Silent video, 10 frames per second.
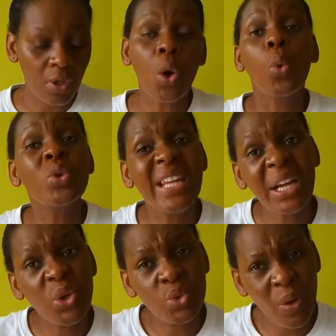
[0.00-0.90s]
would I
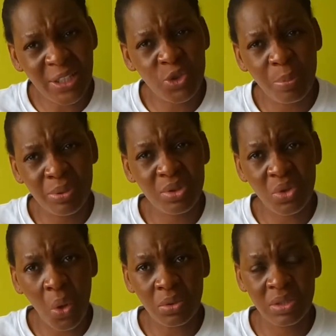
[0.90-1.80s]
not want to put
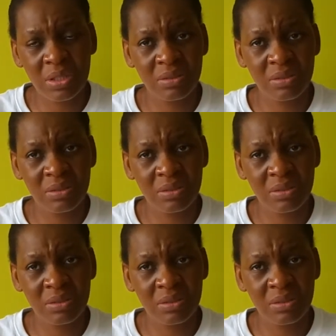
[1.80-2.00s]
salt?